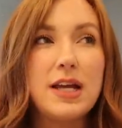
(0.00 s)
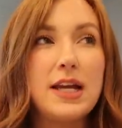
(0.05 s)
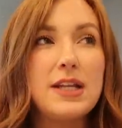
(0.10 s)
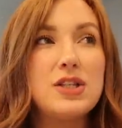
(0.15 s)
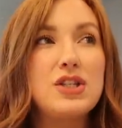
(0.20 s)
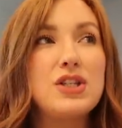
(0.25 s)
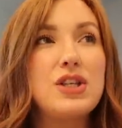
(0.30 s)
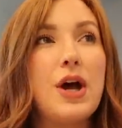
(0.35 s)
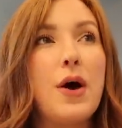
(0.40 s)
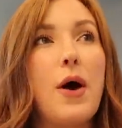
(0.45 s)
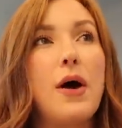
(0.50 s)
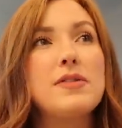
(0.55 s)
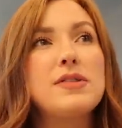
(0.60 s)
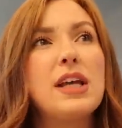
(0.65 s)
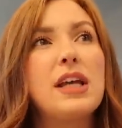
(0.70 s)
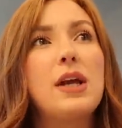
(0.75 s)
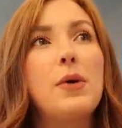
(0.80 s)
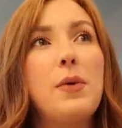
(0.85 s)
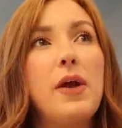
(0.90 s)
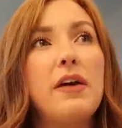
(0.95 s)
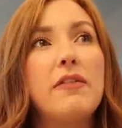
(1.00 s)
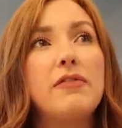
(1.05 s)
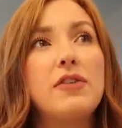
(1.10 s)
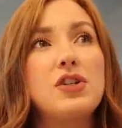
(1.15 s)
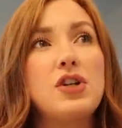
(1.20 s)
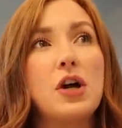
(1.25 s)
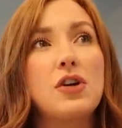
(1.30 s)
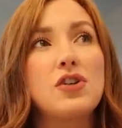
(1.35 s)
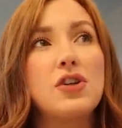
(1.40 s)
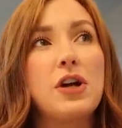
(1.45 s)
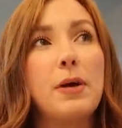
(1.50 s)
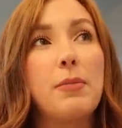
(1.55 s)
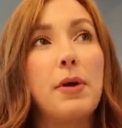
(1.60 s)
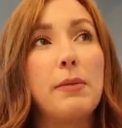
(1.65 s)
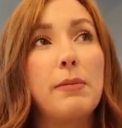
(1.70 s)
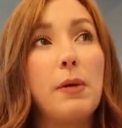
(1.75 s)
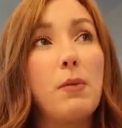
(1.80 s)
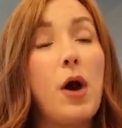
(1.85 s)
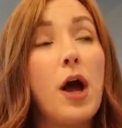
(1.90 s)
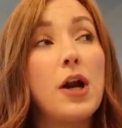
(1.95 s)
And so I was like, can we have the doctor come
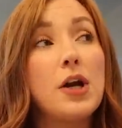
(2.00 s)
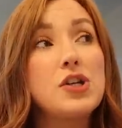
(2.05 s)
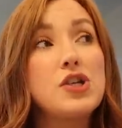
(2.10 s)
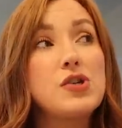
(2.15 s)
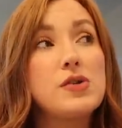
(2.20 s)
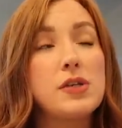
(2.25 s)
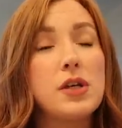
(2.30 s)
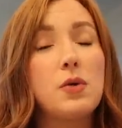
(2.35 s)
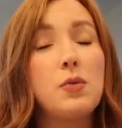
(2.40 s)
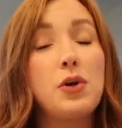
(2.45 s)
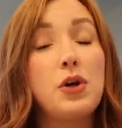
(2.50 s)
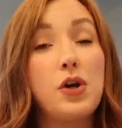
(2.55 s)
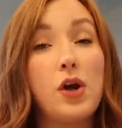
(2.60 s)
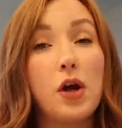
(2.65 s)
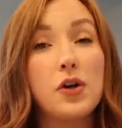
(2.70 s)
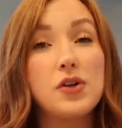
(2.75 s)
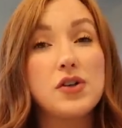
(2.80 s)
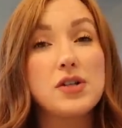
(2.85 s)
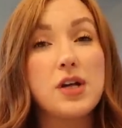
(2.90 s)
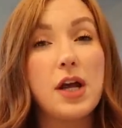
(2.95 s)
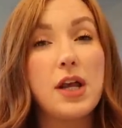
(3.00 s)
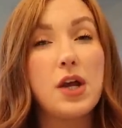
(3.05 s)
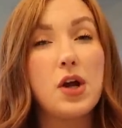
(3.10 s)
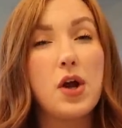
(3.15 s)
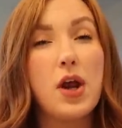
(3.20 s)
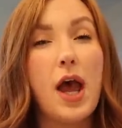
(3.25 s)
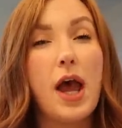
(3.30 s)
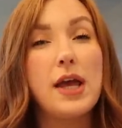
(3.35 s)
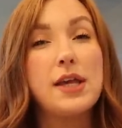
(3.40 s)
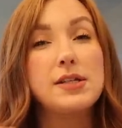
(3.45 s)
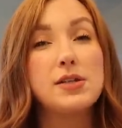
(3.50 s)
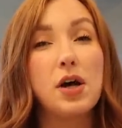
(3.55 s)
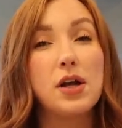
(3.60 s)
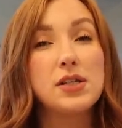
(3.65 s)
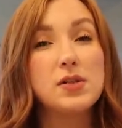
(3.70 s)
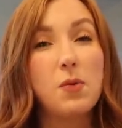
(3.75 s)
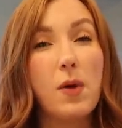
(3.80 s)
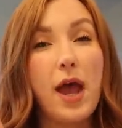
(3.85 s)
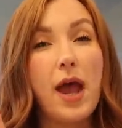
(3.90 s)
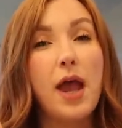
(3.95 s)
break my water? And she was like, well, your doctor's not here yet. He's on
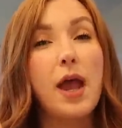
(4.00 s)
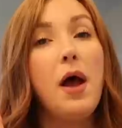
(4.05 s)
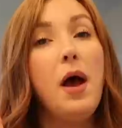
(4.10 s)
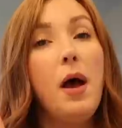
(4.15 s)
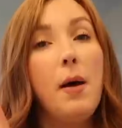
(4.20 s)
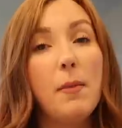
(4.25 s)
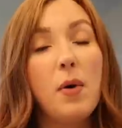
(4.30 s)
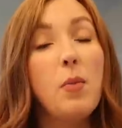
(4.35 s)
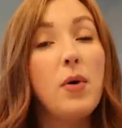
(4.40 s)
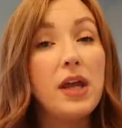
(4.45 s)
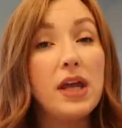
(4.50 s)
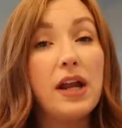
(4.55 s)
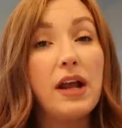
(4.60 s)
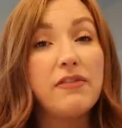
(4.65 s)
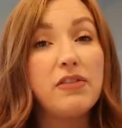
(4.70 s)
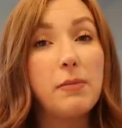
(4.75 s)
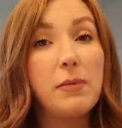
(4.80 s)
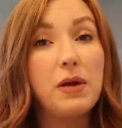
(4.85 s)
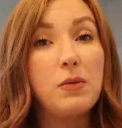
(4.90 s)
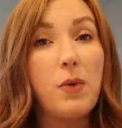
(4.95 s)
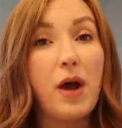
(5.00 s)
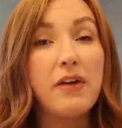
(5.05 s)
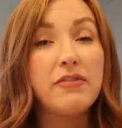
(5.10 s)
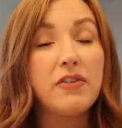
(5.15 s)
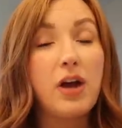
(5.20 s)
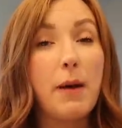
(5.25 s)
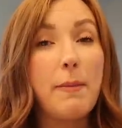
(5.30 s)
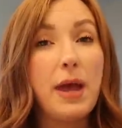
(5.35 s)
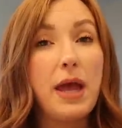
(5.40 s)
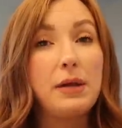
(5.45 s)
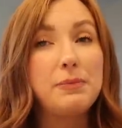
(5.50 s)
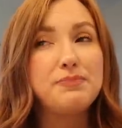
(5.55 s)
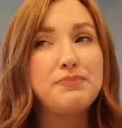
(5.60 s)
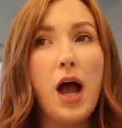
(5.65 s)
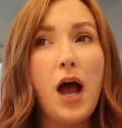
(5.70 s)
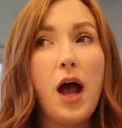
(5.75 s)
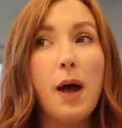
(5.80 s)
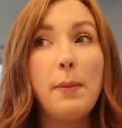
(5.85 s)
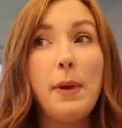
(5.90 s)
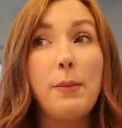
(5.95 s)
his way, but we could have the midwife come in
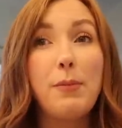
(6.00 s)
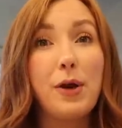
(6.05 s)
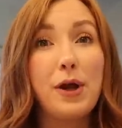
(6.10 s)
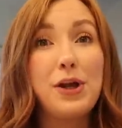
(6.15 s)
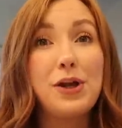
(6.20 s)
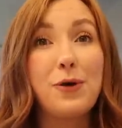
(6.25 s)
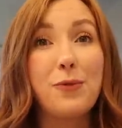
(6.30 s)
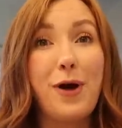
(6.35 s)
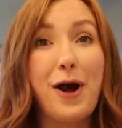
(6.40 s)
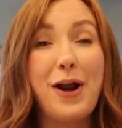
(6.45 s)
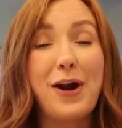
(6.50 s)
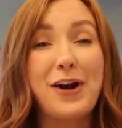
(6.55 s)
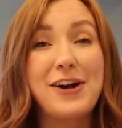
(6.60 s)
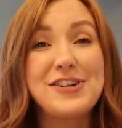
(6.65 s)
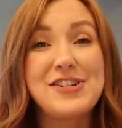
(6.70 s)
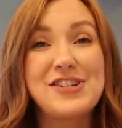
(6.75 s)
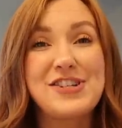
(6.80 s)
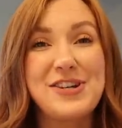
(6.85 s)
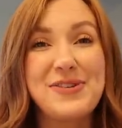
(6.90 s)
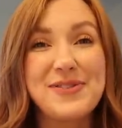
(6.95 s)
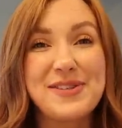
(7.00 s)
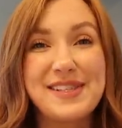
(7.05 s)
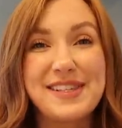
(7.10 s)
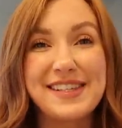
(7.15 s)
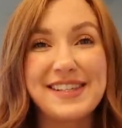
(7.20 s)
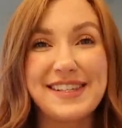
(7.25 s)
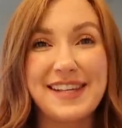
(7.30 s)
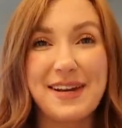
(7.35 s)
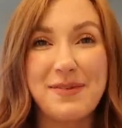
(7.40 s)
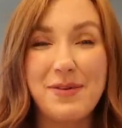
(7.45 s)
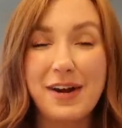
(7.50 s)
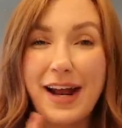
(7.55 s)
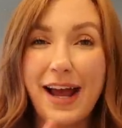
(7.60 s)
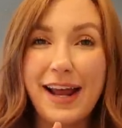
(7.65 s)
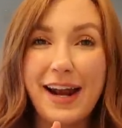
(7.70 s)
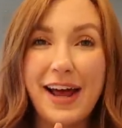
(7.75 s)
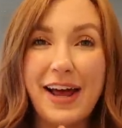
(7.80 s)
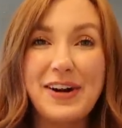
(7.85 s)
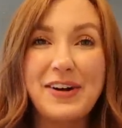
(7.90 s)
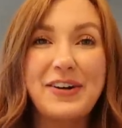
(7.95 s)
um, and break your water. And she was the same one I
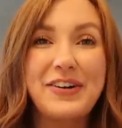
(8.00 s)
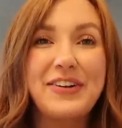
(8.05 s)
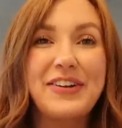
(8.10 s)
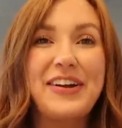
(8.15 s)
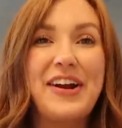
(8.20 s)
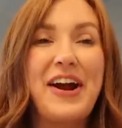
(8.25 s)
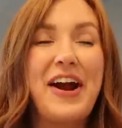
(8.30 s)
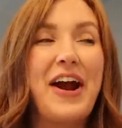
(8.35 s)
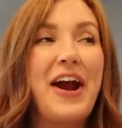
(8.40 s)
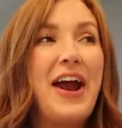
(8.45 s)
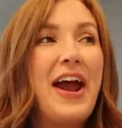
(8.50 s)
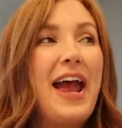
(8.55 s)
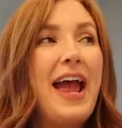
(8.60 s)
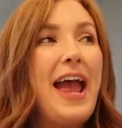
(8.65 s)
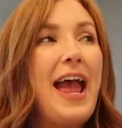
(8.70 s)
had had earlier.